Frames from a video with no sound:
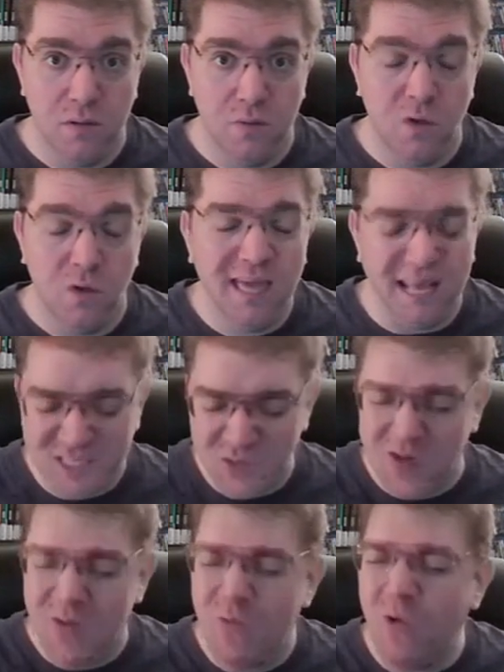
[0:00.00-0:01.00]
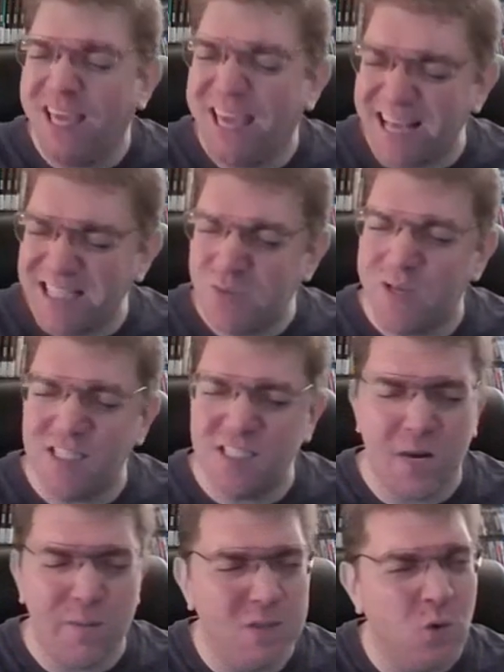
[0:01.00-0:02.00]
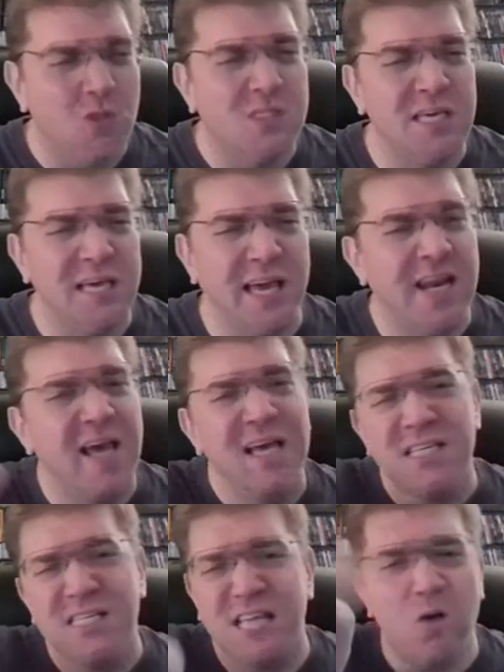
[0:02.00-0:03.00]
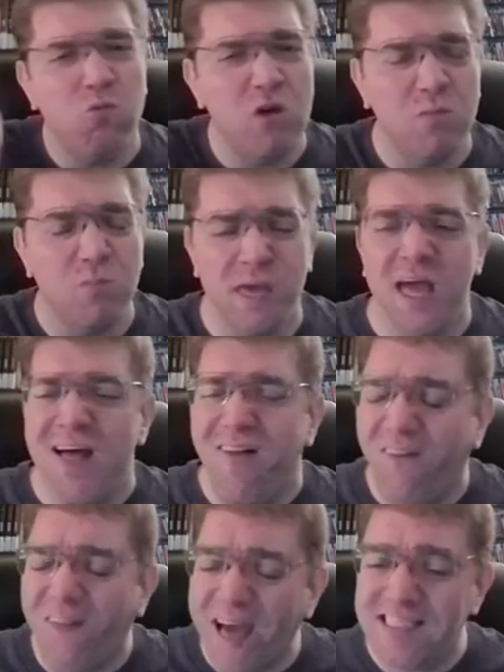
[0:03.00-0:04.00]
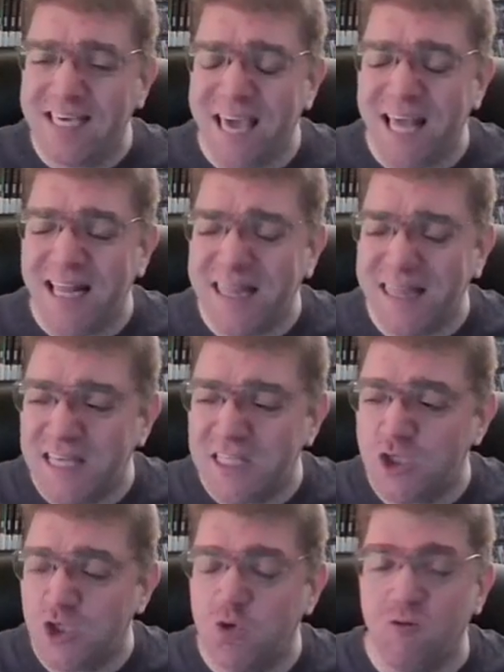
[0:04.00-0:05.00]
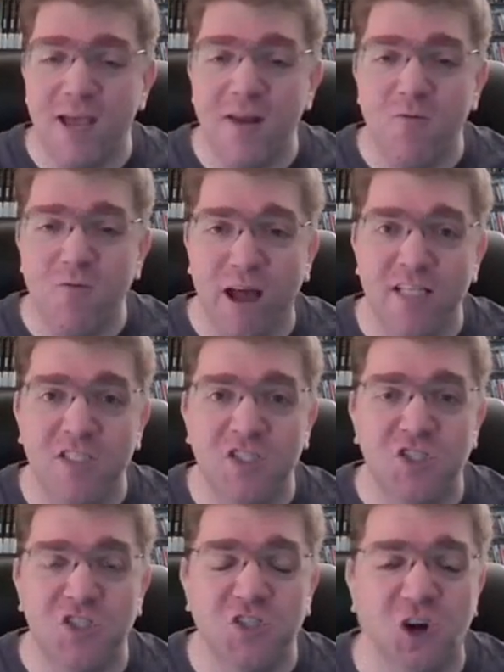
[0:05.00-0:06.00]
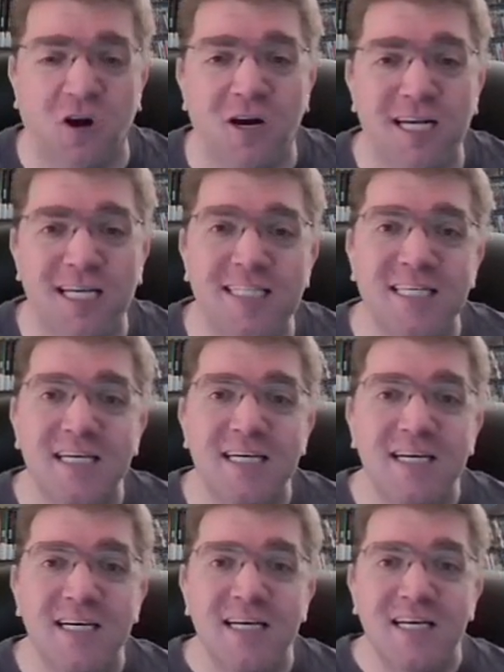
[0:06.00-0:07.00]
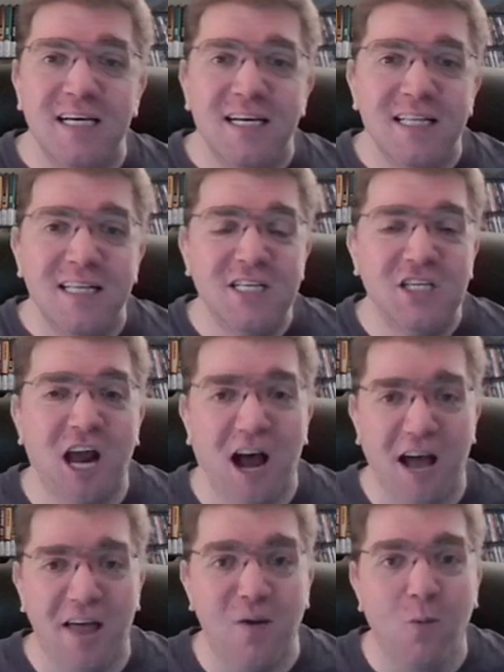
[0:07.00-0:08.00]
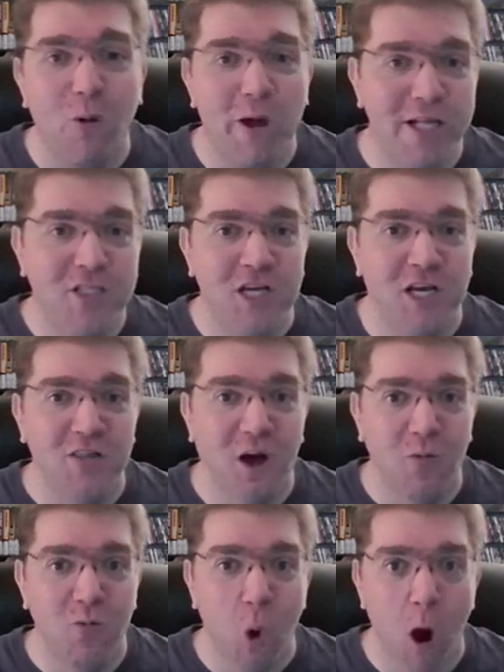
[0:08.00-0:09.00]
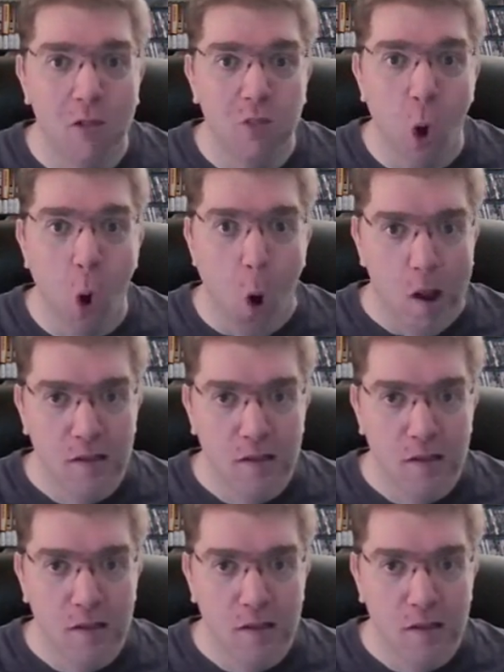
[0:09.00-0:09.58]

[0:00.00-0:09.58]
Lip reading: We'll get to it. It's going to be towards the end. Stick with me. Let's get this train wreck started. The Jedi, the Witch, and the Warlord.